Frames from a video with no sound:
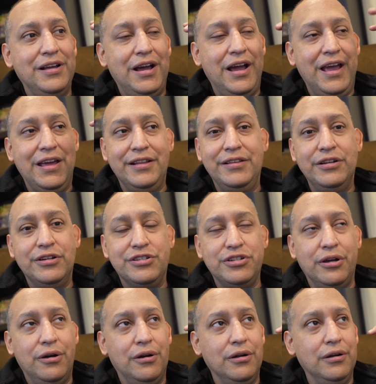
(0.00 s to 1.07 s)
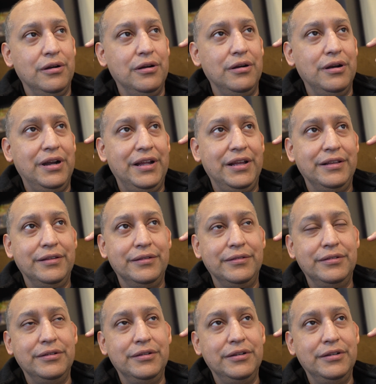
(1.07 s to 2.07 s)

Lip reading: I added the guitar, and